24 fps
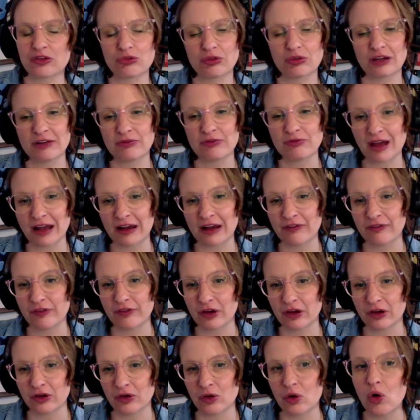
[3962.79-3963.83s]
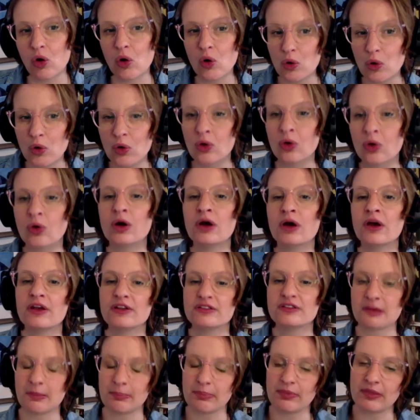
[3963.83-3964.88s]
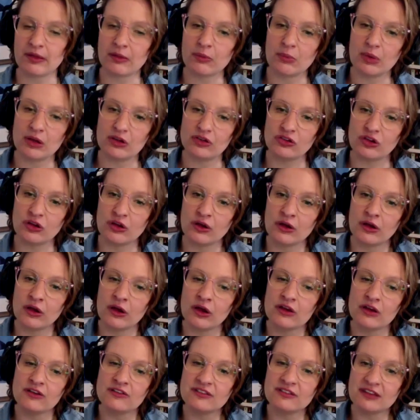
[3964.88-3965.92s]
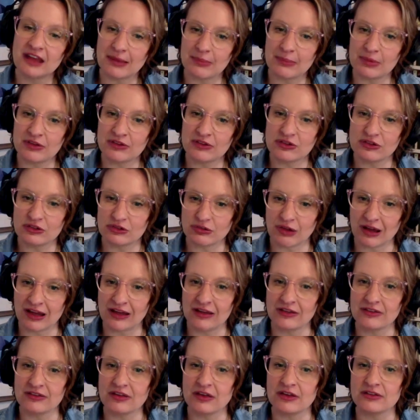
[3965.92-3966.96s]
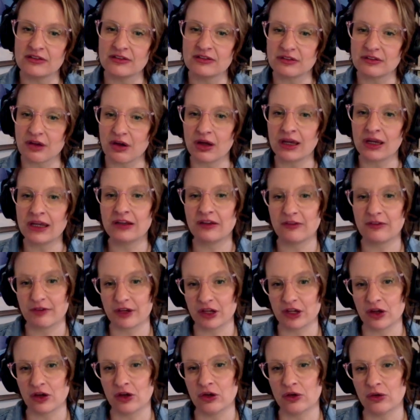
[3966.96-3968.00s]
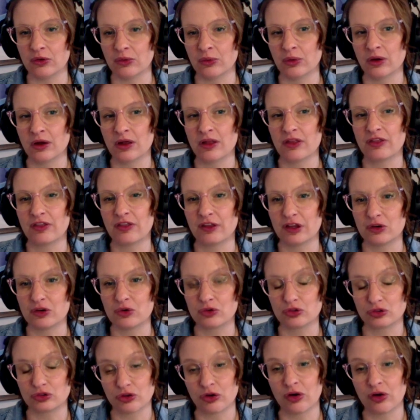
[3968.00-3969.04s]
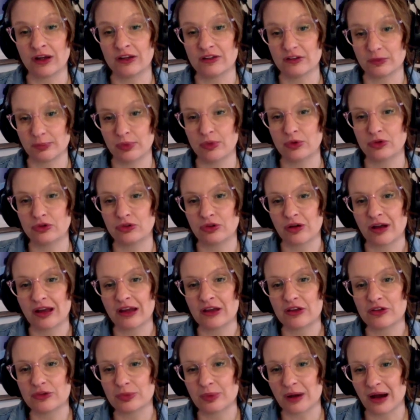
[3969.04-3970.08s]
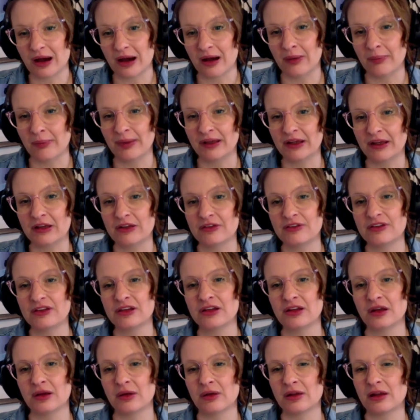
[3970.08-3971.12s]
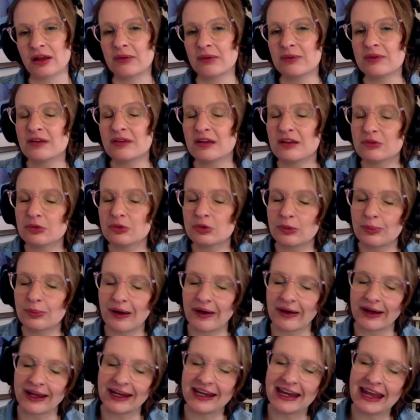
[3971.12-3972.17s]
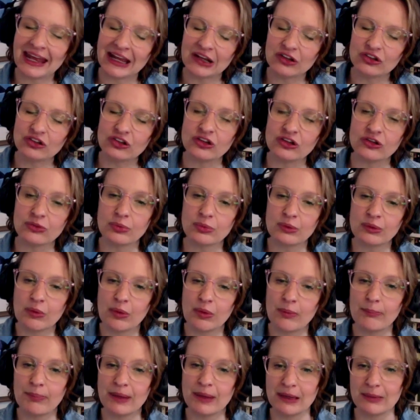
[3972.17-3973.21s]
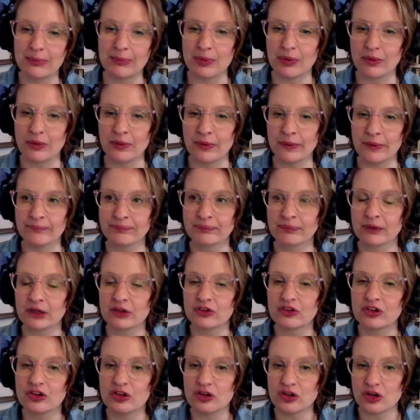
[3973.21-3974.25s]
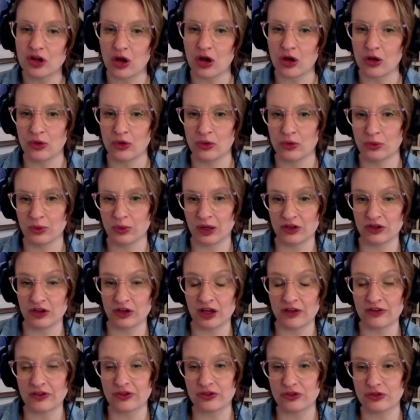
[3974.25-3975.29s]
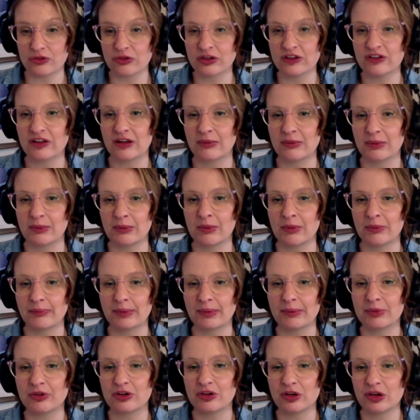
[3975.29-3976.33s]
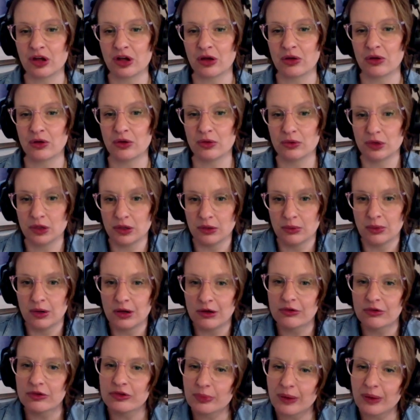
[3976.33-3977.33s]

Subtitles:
really relevant, or something which demonstrates a side of you that you're trying to portray as well. Because like we say, it's all about connections. We want people to know, as a storyteller, we want people to know who you are as